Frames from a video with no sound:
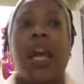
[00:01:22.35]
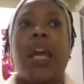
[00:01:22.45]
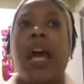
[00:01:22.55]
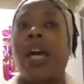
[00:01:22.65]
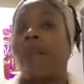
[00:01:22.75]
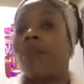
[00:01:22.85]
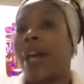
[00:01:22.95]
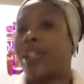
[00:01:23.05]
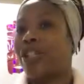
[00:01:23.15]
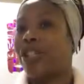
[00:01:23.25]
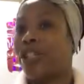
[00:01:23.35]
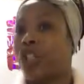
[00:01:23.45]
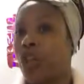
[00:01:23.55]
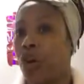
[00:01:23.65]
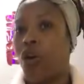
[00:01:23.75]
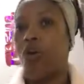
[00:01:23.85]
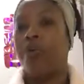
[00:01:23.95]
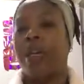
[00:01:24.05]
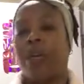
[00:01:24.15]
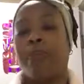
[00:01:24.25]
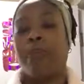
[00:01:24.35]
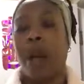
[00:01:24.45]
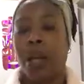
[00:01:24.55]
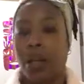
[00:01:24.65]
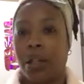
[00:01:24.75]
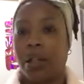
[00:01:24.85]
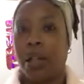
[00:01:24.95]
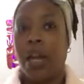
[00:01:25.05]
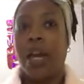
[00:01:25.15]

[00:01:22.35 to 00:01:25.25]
and I have tried so many products,